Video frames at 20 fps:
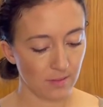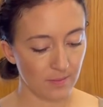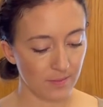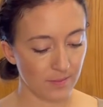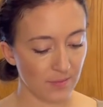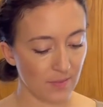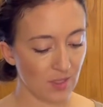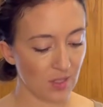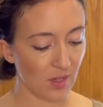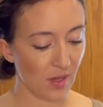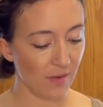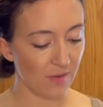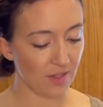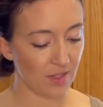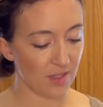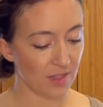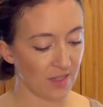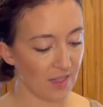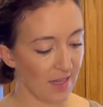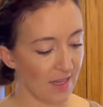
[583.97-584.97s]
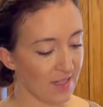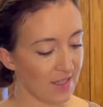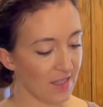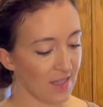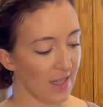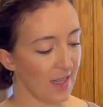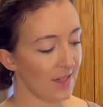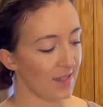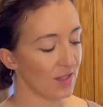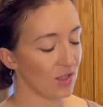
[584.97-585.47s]
So I've just,
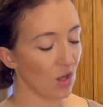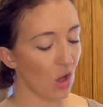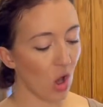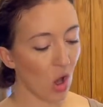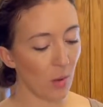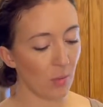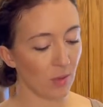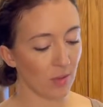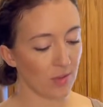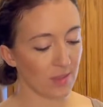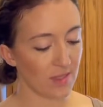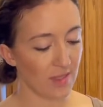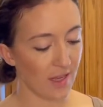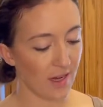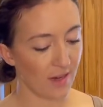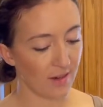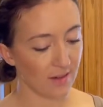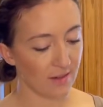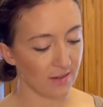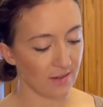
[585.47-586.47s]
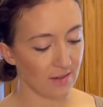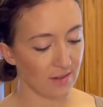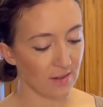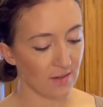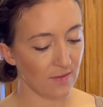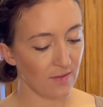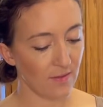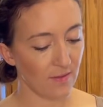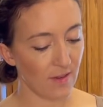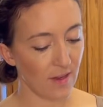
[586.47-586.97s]
it's almost there. It's
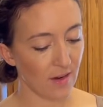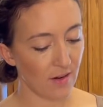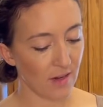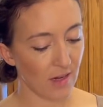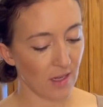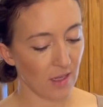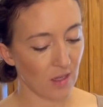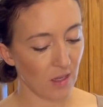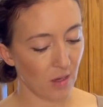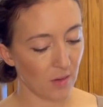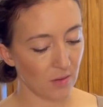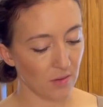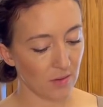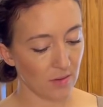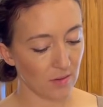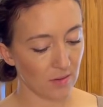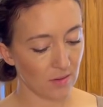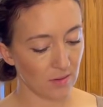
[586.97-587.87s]
very close.